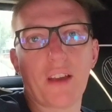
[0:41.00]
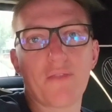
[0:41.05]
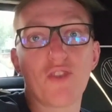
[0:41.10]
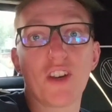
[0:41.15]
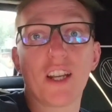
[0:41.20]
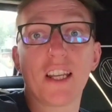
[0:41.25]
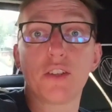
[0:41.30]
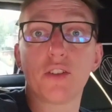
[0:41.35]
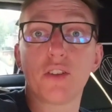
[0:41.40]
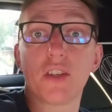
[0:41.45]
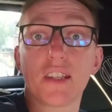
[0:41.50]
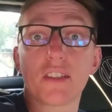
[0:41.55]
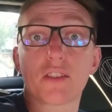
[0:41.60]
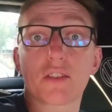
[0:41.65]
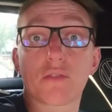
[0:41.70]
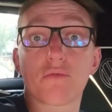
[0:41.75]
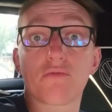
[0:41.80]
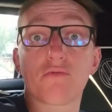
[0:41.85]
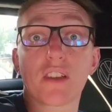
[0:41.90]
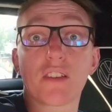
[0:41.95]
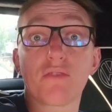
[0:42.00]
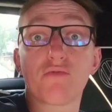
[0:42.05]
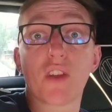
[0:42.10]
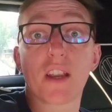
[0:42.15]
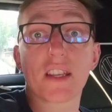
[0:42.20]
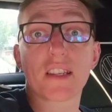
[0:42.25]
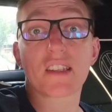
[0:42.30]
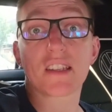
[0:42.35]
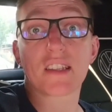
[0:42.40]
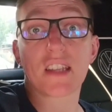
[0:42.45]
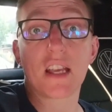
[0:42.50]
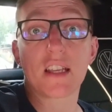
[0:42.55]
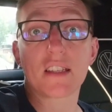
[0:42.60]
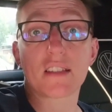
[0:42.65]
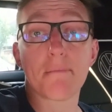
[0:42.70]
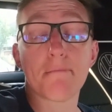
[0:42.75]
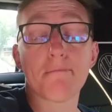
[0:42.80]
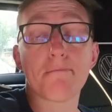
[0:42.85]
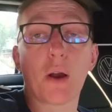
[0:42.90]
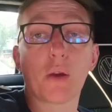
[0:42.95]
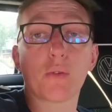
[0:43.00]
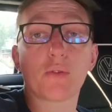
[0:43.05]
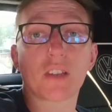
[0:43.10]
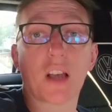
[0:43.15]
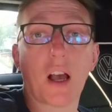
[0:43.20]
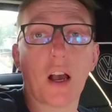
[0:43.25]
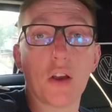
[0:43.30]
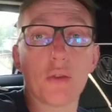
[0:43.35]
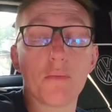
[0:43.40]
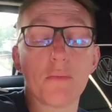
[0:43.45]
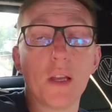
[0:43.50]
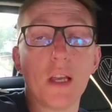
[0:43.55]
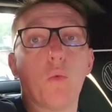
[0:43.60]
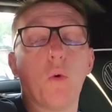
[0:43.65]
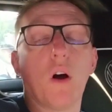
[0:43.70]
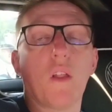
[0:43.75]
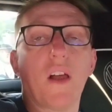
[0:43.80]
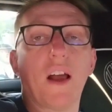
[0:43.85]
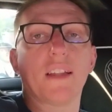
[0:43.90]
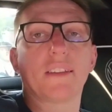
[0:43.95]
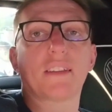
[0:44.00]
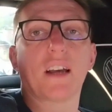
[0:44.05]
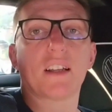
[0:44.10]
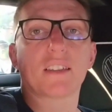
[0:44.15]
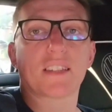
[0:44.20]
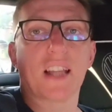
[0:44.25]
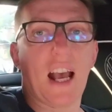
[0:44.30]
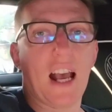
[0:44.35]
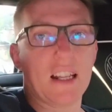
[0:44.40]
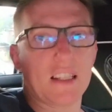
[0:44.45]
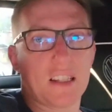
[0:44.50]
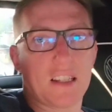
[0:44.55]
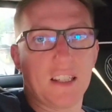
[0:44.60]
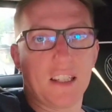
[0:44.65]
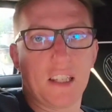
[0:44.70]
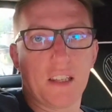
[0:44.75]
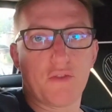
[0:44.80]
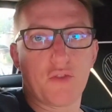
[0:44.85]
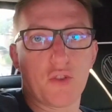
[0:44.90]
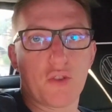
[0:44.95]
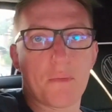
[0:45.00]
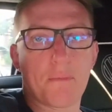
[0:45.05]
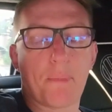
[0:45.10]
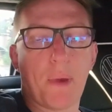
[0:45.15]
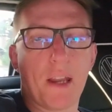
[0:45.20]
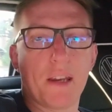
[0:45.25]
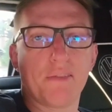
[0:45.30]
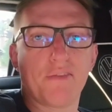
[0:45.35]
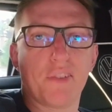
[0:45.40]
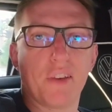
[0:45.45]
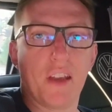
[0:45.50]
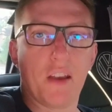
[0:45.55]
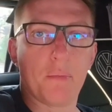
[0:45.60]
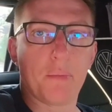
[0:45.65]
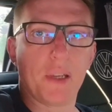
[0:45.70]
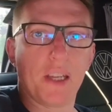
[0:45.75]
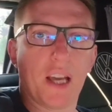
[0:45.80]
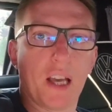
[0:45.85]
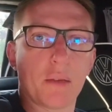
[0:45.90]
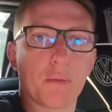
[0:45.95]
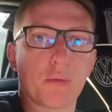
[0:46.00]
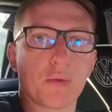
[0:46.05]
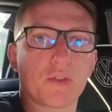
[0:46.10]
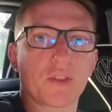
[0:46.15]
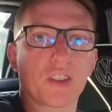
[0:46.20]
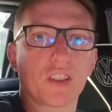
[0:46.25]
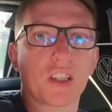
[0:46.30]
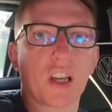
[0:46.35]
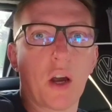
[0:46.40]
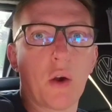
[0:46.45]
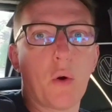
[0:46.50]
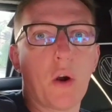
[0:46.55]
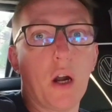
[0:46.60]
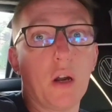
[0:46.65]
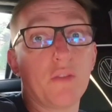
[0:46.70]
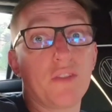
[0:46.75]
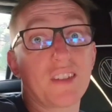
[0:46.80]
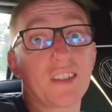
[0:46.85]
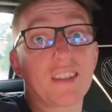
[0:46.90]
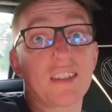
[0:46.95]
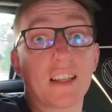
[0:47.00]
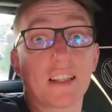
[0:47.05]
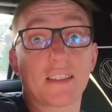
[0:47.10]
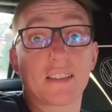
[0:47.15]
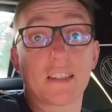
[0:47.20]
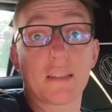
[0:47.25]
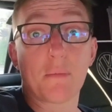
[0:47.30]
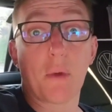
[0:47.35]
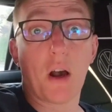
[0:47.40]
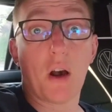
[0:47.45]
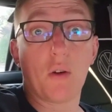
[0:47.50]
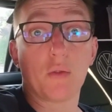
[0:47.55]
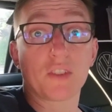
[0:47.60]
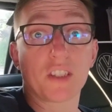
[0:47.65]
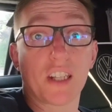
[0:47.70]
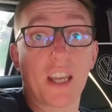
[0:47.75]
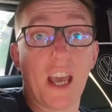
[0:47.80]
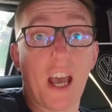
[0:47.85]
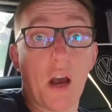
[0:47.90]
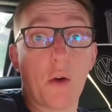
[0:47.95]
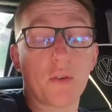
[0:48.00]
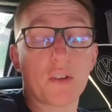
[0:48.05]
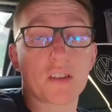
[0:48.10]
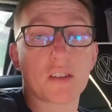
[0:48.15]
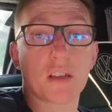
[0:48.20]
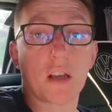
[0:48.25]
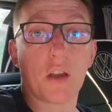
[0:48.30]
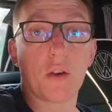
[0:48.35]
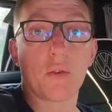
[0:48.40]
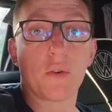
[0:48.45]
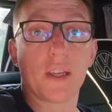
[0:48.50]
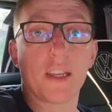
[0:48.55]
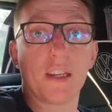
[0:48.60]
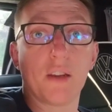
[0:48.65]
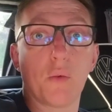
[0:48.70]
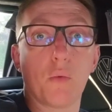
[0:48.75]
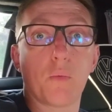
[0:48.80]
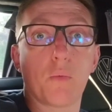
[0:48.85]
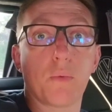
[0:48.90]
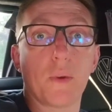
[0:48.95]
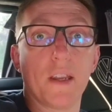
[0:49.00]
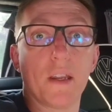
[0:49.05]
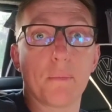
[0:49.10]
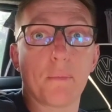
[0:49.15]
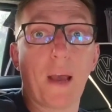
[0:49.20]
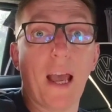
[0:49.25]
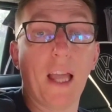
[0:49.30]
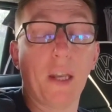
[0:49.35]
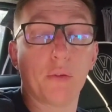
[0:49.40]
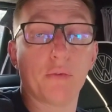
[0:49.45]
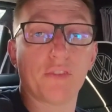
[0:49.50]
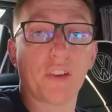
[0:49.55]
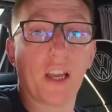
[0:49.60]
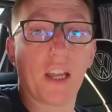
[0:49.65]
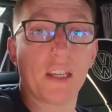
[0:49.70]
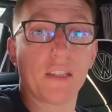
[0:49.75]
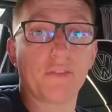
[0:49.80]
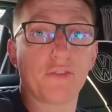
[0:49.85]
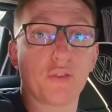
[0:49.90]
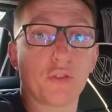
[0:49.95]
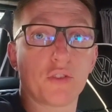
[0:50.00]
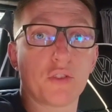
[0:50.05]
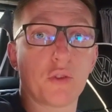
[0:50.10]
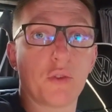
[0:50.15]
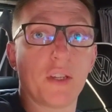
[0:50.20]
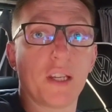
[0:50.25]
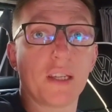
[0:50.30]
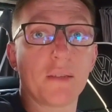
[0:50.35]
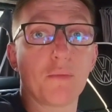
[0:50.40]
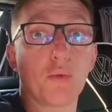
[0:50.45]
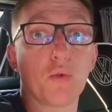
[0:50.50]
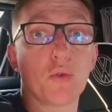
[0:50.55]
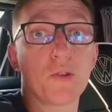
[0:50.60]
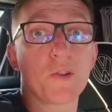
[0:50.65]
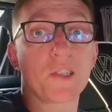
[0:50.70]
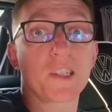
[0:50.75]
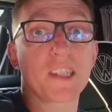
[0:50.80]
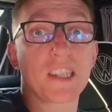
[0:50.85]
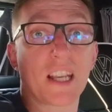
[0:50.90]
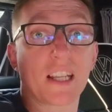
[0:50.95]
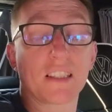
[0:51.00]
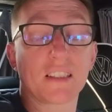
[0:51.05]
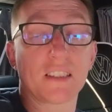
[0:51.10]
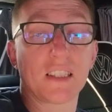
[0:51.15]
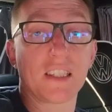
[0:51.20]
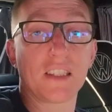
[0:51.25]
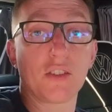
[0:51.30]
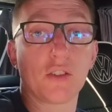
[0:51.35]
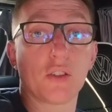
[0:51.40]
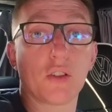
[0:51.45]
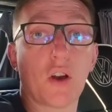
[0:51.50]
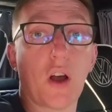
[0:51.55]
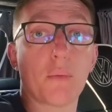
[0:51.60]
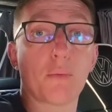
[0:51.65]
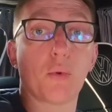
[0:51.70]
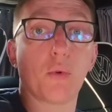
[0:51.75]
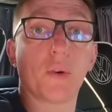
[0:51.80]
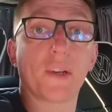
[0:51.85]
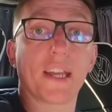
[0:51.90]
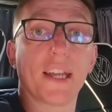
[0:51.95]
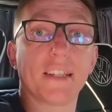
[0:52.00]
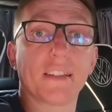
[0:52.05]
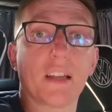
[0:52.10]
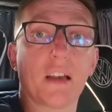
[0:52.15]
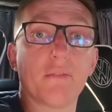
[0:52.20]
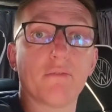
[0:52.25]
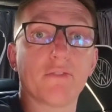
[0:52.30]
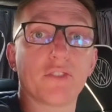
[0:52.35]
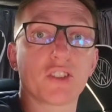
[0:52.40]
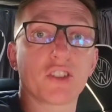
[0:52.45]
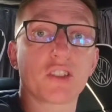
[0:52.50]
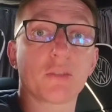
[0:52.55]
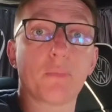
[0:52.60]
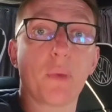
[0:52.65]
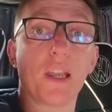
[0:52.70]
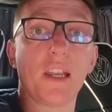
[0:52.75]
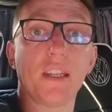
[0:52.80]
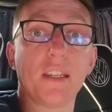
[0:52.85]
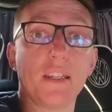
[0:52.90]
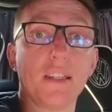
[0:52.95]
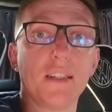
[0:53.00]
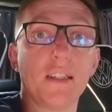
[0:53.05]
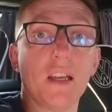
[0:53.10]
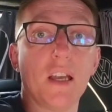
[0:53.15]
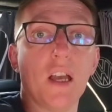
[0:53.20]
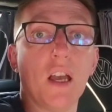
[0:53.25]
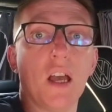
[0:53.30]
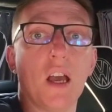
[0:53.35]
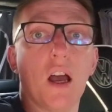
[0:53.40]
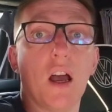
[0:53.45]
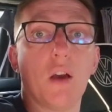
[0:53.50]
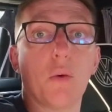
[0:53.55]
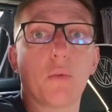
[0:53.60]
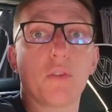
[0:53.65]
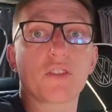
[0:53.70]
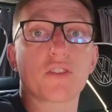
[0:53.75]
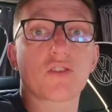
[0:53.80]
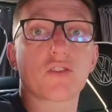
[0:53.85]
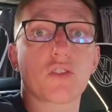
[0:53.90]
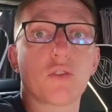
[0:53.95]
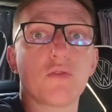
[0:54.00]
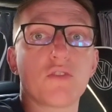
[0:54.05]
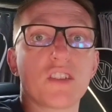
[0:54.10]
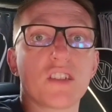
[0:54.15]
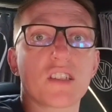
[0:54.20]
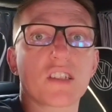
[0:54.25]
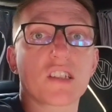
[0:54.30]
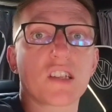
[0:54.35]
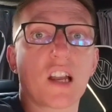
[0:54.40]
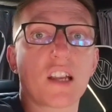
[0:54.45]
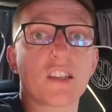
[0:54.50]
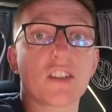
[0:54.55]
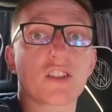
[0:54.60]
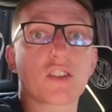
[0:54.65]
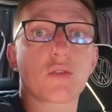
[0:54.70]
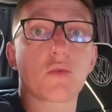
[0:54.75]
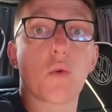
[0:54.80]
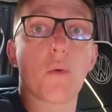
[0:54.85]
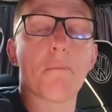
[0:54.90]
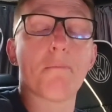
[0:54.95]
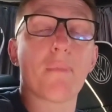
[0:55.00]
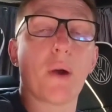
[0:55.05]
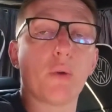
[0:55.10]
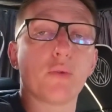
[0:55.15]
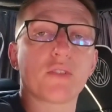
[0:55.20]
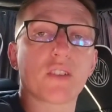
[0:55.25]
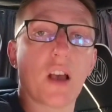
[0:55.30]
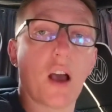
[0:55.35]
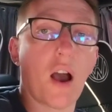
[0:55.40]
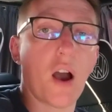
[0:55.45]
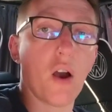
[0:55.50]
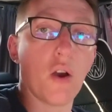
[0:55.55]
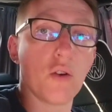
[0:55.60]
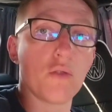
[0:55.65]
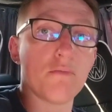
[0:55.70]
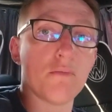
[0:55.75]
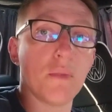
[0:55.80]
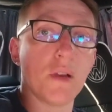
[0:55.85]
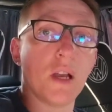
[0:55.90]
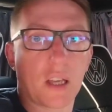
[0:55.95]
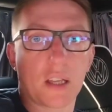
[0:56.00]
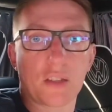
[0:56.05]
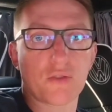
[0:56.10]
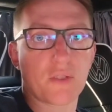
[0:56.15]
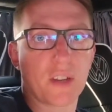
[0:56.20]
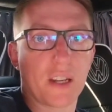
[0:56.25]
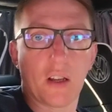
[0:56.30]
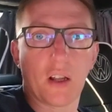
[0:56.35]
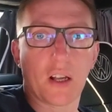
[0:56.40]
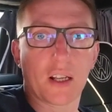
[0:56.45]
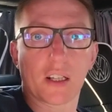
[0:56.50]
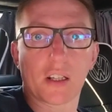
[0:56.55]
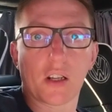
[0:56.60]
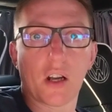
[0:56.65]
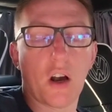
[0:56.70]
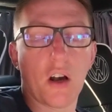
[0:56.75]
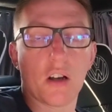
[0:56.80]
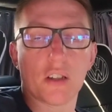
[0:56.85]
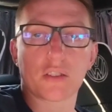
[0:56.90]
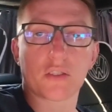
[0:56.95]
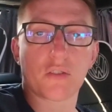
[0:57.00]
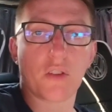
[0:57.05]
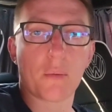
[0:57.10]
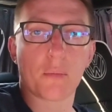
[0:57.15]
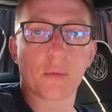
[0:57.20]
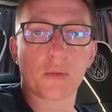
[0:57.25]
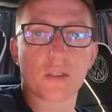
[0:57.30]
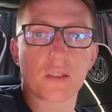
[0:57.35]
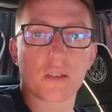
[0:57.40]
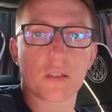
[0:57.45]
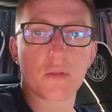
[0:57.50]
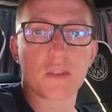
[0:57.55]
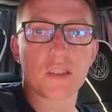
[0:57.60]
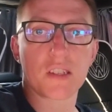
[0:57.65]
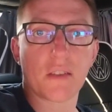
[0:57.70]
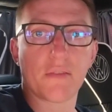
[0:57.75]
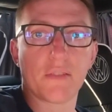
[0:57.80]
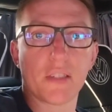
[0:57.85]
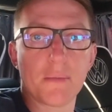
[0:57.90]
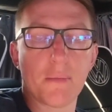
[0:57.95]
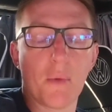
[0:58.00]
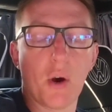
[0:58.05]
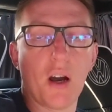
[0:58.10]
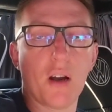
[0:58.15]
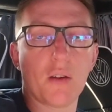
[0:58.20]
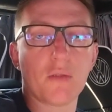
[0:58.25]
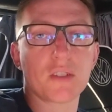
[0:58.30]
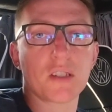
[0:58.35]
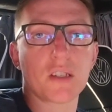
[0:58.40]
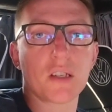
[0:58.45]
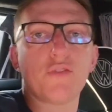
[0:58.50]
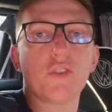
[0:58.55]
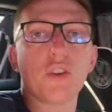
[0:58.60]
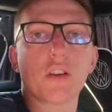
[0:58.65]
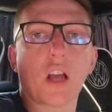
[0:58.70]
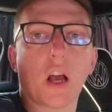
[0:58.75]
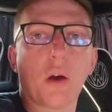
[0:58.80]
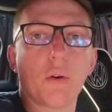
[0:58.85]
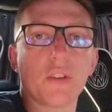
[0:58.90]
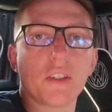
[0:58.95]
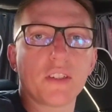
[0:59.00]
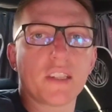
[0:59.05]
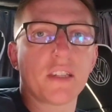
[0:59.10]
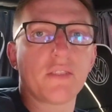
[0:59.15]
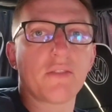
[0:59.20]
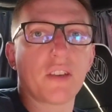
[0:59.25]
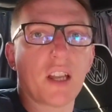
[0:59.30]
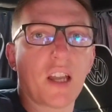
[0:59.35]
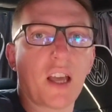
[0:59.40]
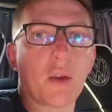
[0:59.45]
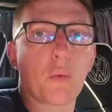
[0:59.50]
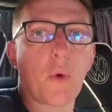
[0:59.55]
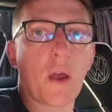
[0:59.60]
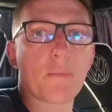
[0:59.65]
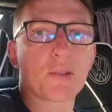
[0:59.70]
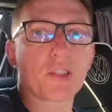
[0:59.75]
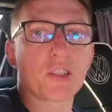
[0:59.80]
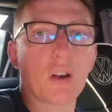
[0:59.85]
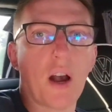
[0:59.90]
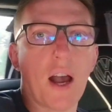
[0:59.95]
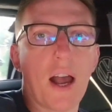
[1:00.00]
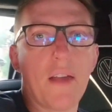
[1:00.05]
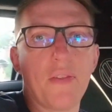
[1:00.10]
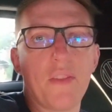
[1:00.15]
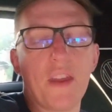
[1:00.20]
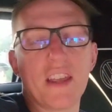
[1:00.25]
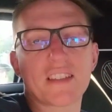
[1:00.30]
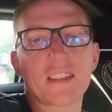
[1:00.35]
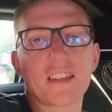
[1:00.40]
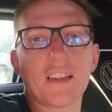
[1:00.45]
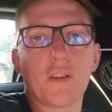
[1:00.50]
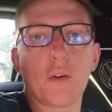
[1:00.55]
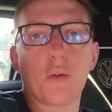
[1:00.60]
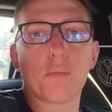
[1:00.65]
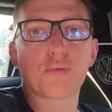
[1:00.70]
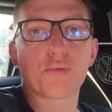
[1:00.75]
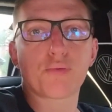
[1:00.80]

van, really you need to re-register it as a motorhome. What that does, that actually gives you the benefit of being able to go over 60 miles an hour. So in a panel van, if you're doing any more than 60, you're liable to get done for speeding. Whereas as soon as it's changed to a motorhome, they treat it like a car, so you're able to do 70 miles. If you go on the DVLA website, there's a little